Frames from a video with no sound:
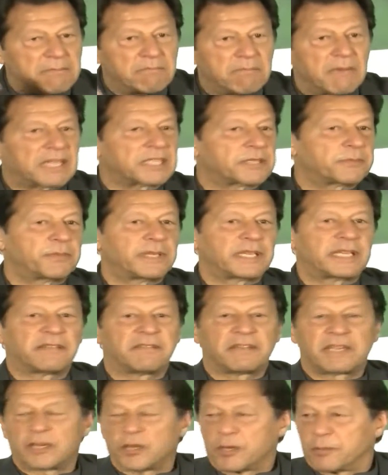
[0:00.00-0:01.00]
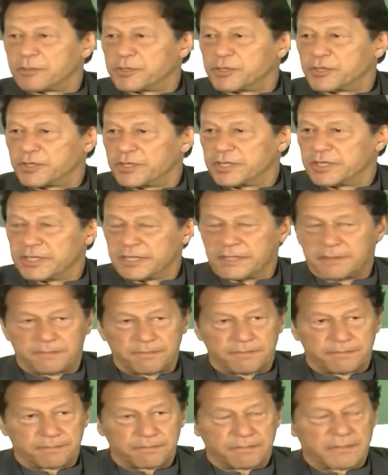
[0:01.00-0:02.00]
they must be given an
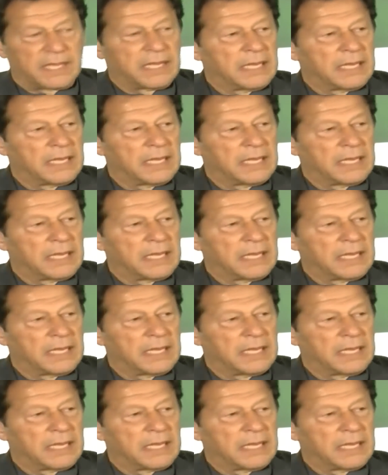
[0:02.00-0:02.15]
opportunity.